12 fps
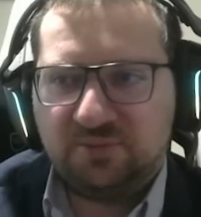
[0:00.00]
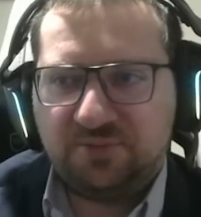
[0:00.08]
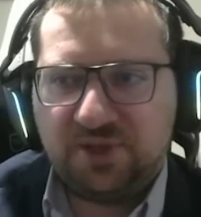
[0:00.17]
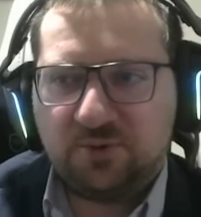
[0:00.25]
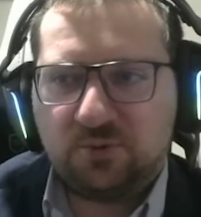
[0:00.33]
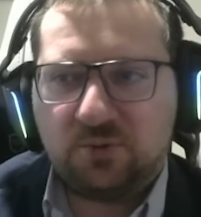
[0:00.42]

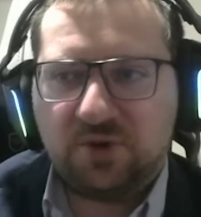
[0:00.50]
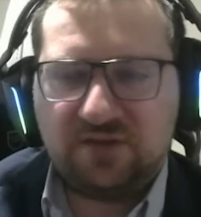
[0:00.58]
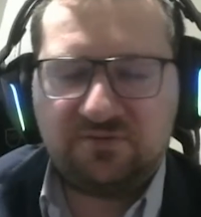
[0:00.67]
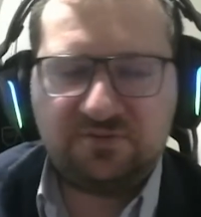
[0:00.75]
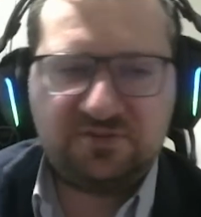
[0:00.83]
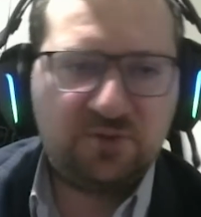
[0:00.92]
people who
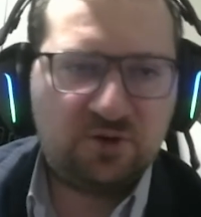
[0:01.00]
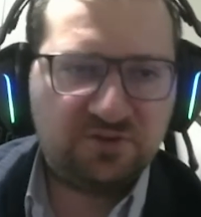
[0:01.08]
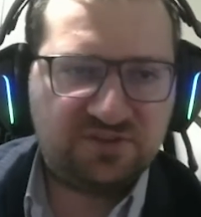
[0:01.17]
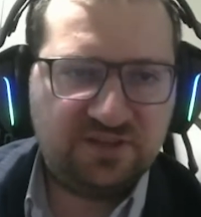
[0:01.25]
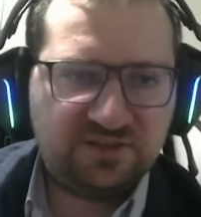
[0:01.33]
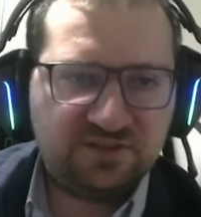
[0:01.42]
have small
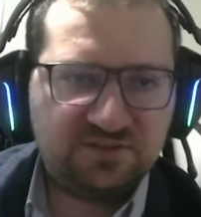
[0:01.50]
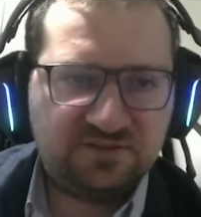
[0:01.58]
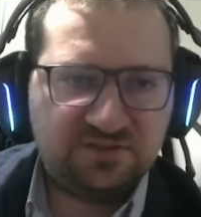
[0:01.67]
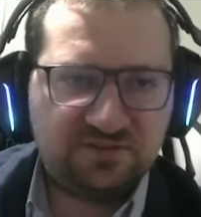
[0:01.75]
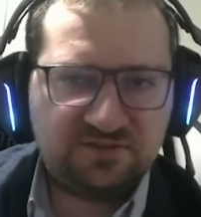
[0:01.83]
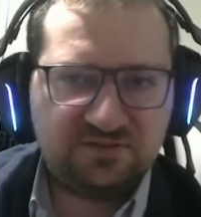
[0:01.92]

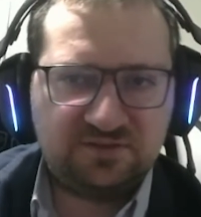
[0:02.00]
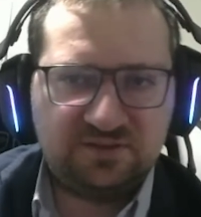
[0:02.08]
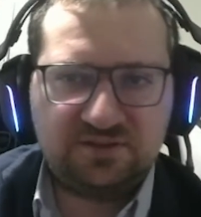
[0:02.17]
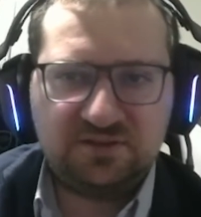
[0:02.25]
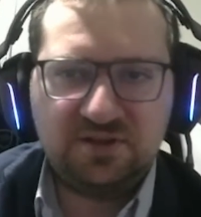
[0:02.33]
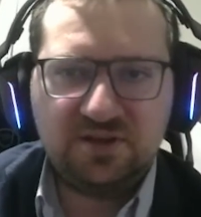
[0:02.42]
sentences,
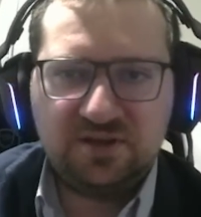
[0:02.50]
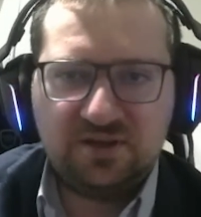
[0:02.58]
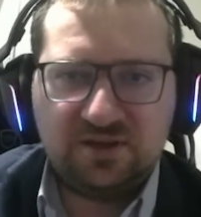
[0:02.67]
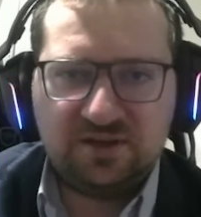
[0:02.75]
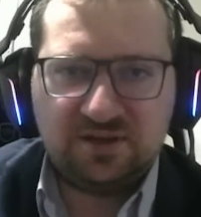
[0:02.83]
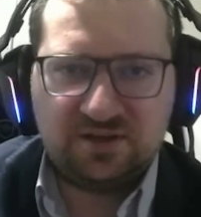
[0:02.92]
like
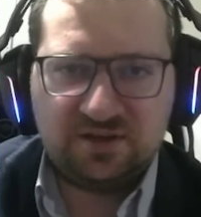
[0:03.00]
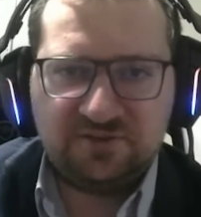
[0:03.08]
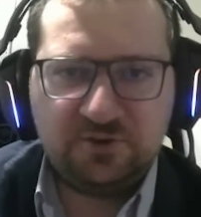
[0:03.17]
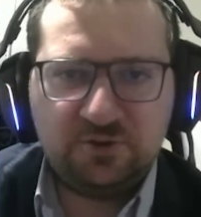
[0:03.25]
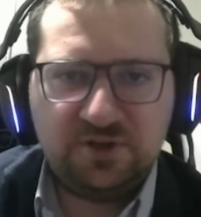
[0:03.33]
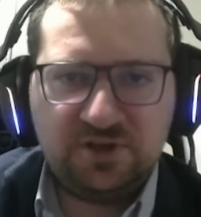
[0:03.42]
a
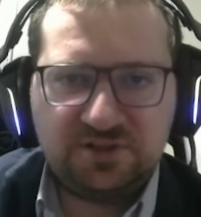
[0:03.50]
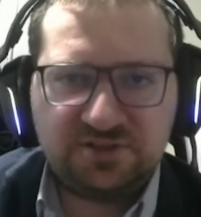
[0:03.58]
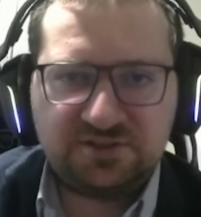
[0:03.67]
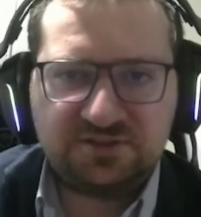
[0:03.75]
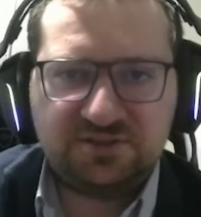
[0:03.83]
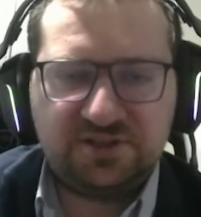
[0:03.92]
few
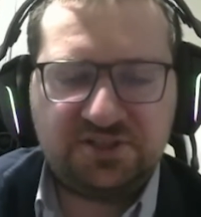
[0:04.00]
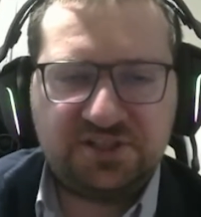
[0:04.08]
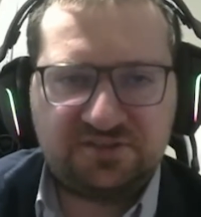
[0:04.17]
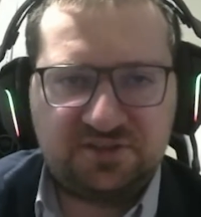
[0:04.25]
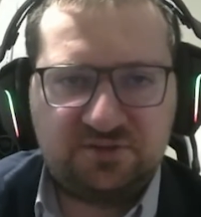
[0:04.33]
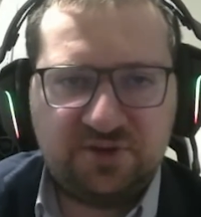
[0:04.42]
years, they're
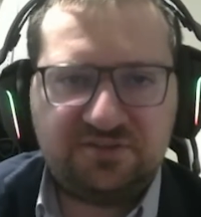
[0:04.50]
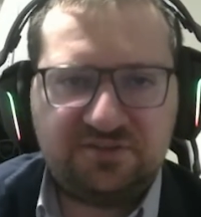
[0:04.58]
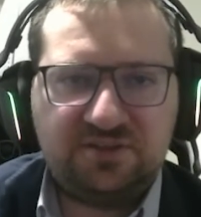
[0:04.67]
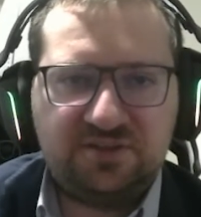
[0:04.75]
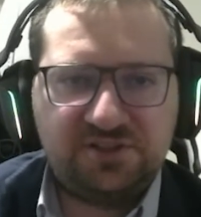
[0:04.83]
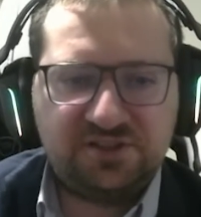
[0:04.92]
just
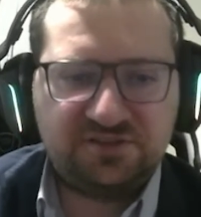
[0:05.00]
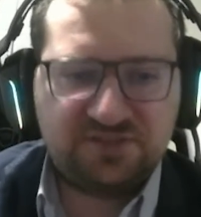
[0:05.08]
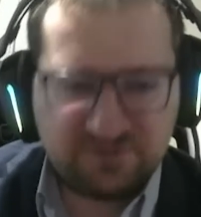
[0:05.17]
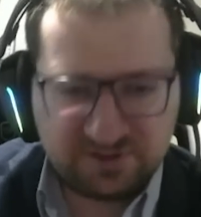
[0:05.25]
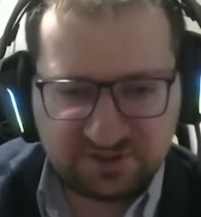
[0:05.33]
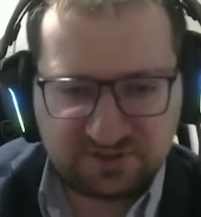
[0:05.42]
arrested, they're just
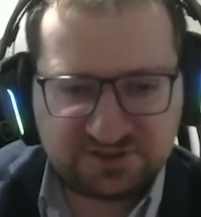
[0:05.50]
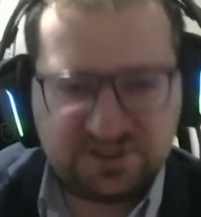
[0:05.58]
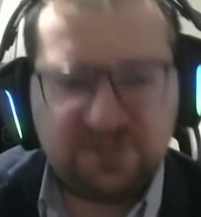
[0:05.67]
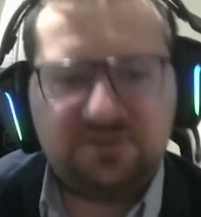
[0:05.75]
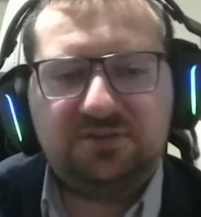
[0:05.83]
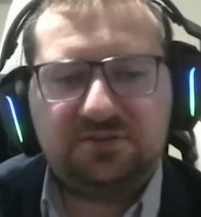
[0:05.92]
given their
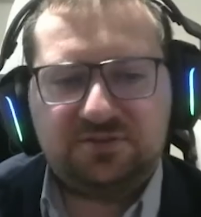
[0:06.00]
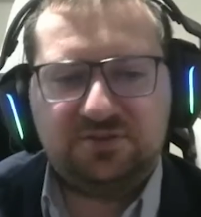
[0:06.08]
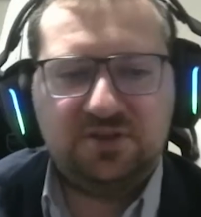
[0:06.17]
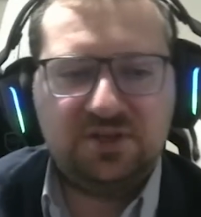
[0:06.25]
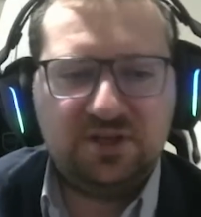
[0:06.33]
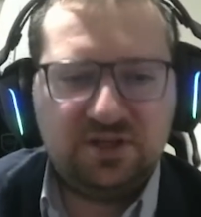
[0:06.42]

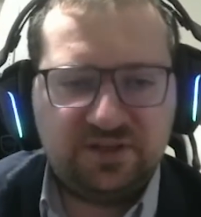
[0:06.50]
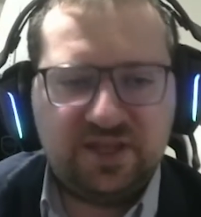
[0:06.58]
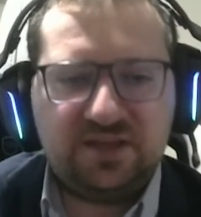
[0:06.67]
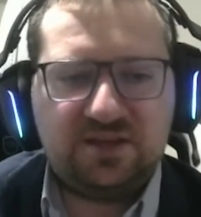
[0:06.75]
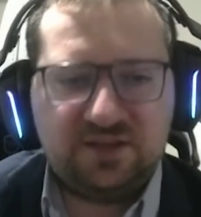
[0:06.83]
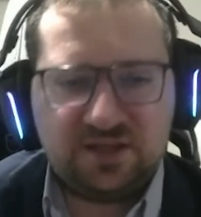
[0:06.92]
sentence, they
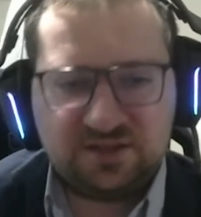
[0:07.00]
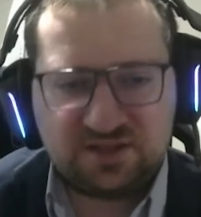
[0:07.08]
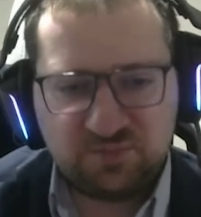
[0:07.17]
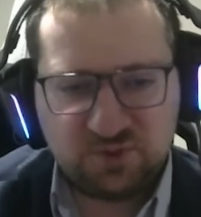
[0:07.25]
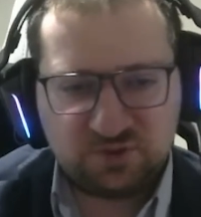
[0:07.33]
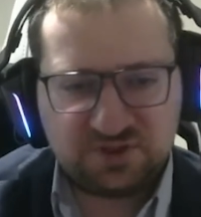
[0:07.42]
can get
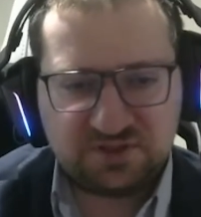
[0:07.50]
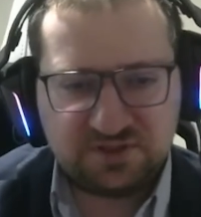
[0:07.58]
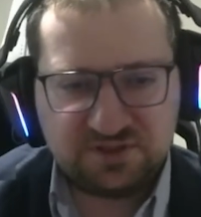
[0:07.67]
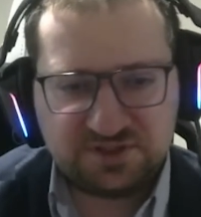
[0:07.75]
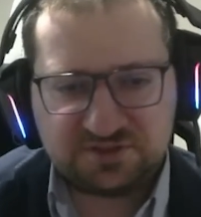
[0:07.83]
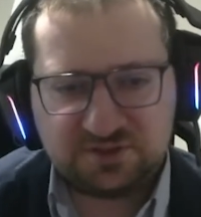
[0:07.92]
commuted
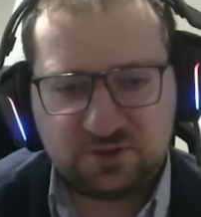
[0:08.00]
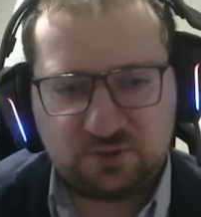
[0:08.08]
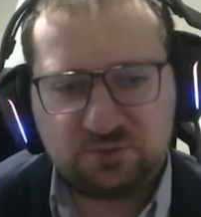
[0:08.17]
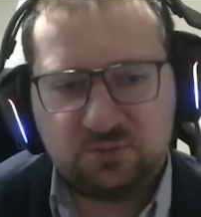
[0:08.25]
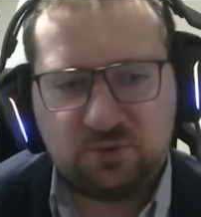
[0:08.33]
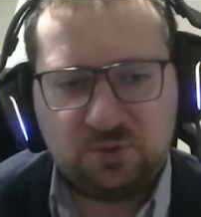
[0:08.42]
and just go
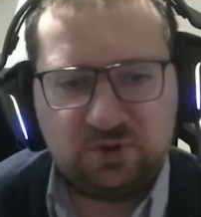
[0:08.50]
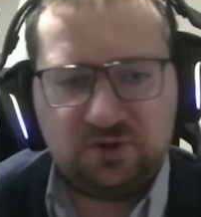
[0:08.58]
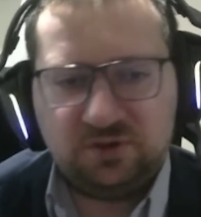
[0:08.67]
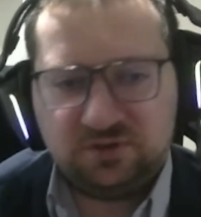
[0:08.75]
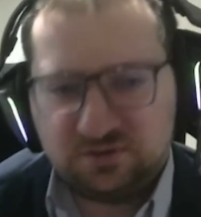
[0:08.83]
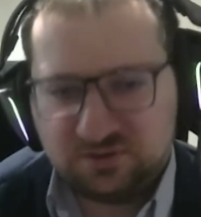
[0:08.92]
to
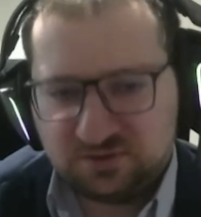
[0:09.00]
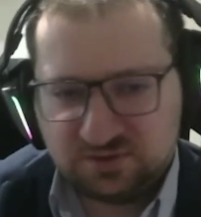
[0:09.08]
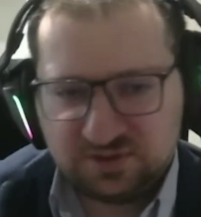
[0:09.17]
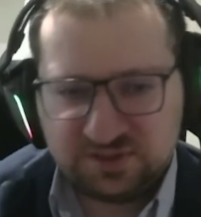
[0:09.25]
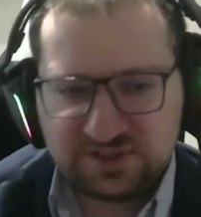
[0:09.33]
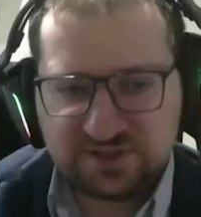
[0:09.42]
war.
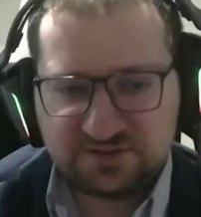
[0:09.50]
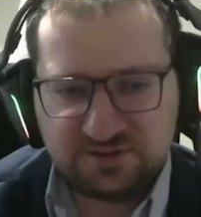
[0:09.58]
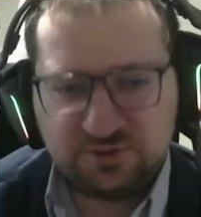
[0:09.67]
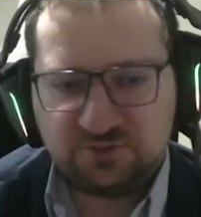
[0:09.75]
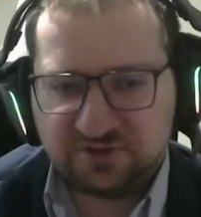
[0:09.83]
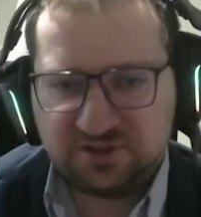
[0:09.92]
That's a
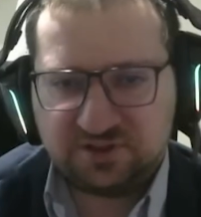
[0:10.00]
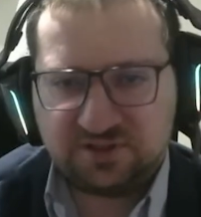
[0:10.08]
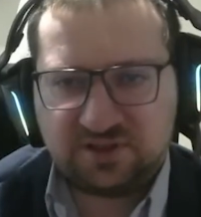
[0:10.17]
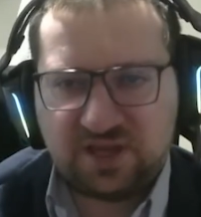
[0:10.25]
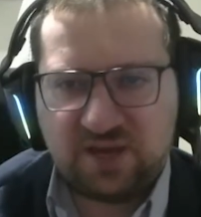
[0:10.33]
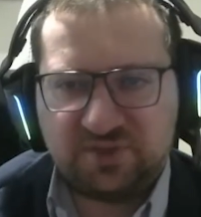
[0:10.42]
new thing that
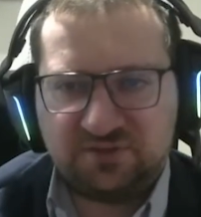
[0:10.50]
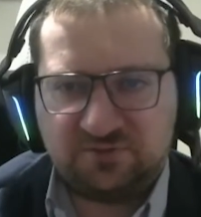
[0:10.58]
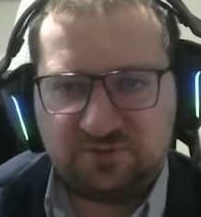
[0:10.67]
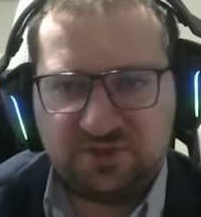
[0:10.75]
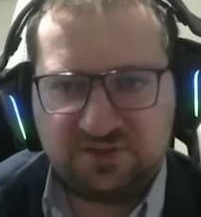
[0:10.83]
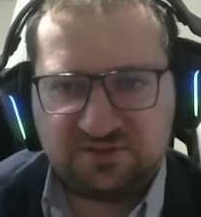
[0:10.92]
happened
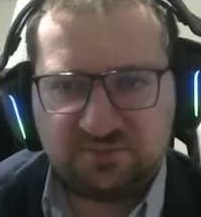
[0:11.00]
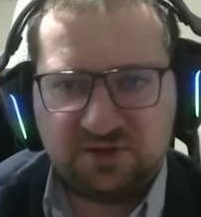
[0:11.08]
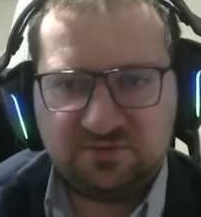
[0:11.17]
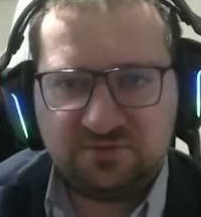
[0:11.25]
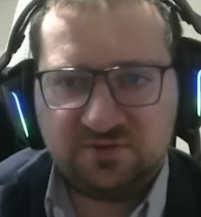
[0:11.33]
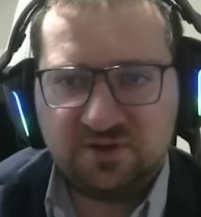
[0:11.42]
from this month.